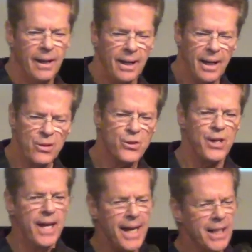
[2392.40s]
It's
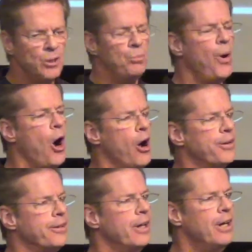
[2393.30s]
the hidden
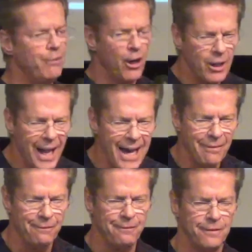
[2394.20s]
part of our
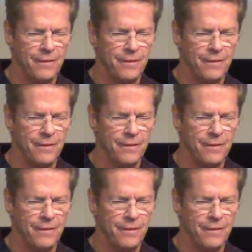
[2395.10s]
life